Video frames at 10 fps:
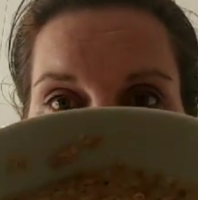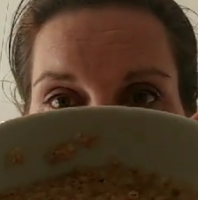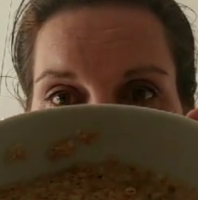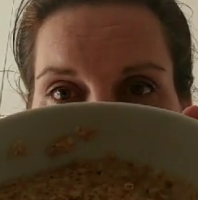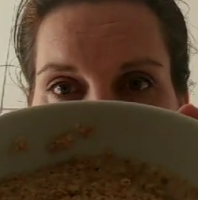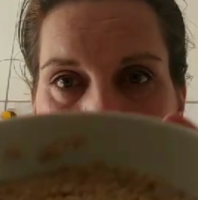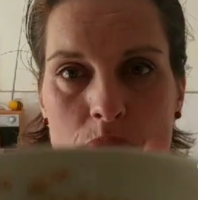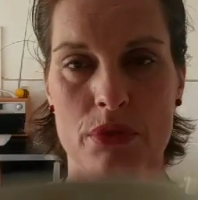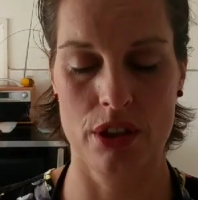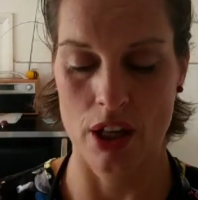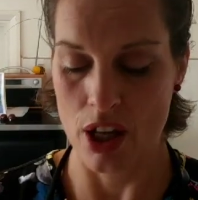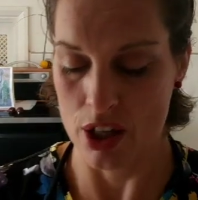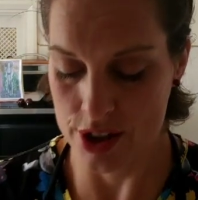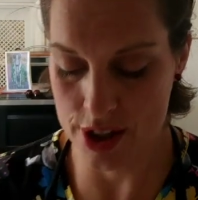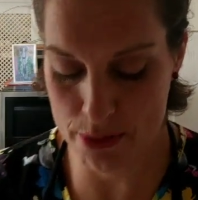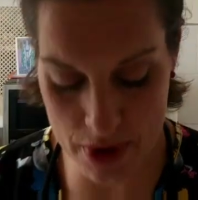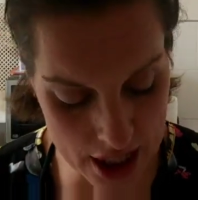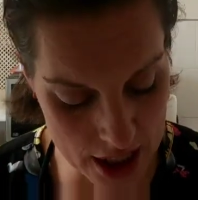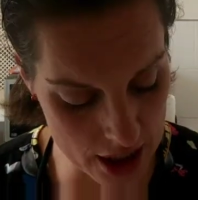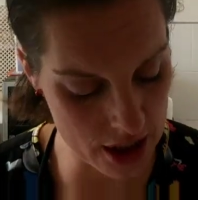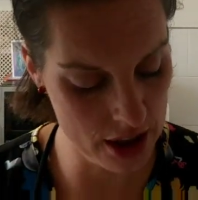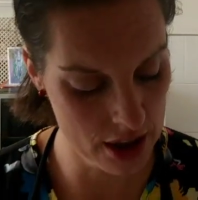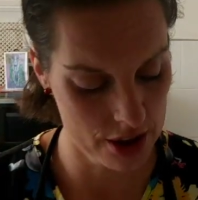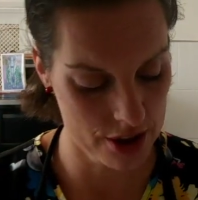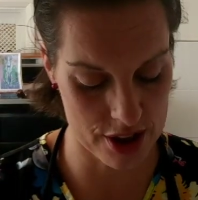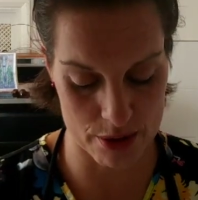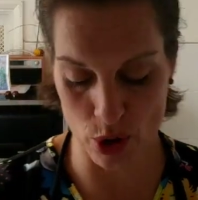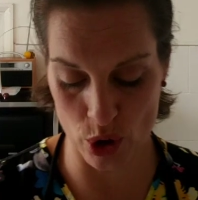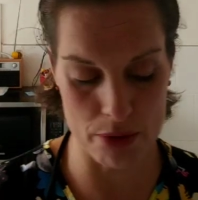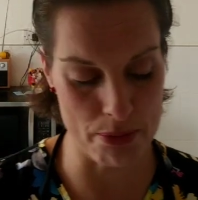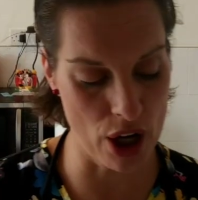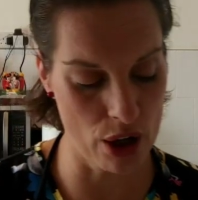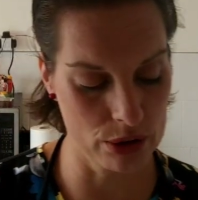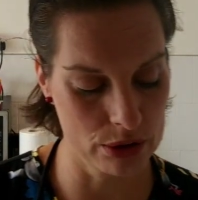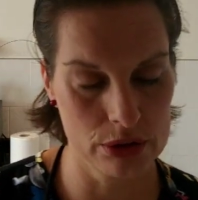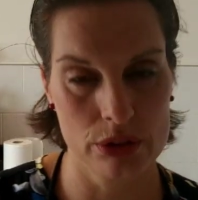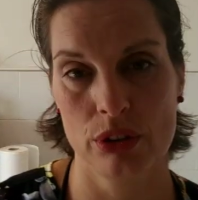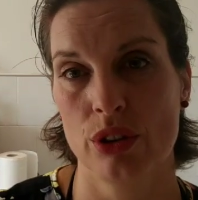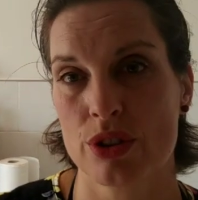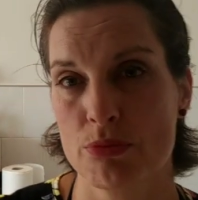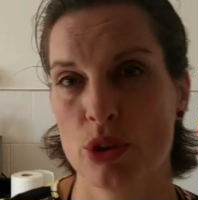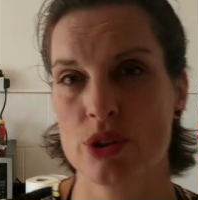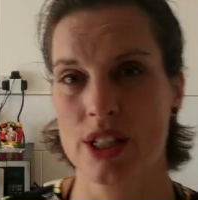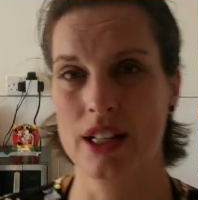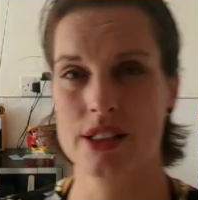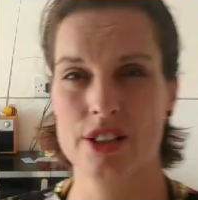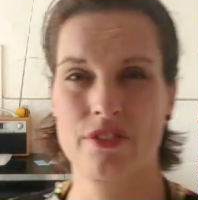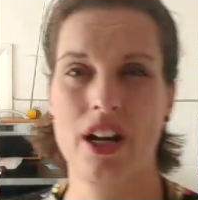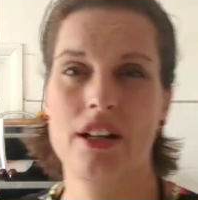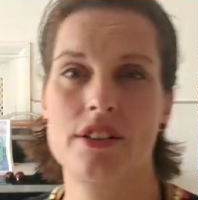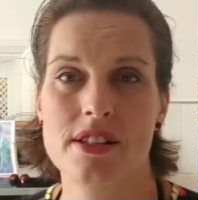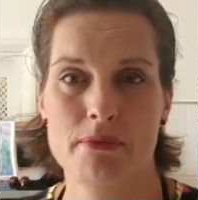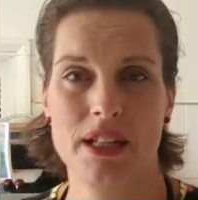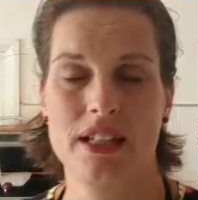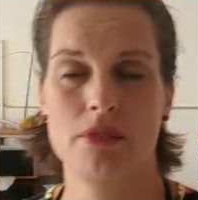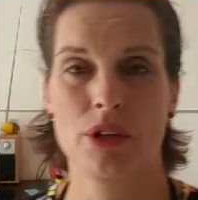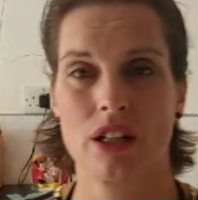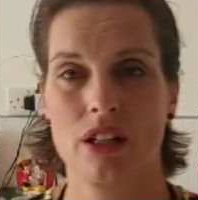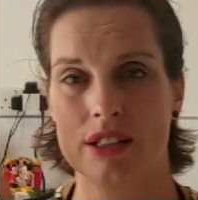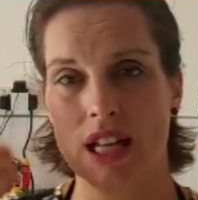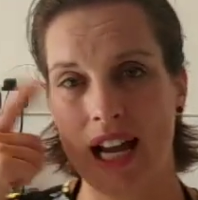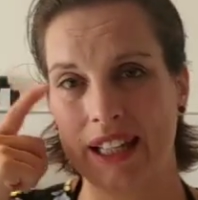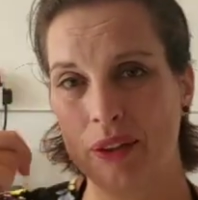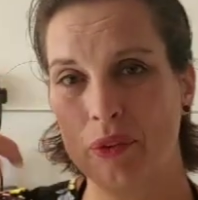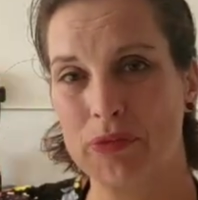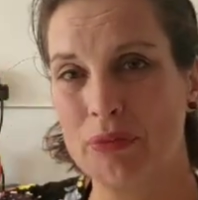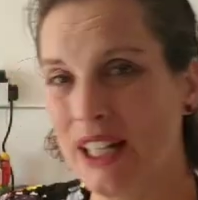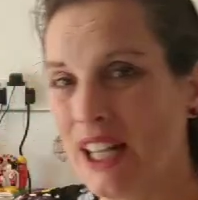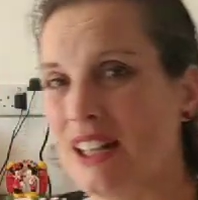is Sonny Jim's. To me, the smaller bowl looks more satisfying to me because I eat with my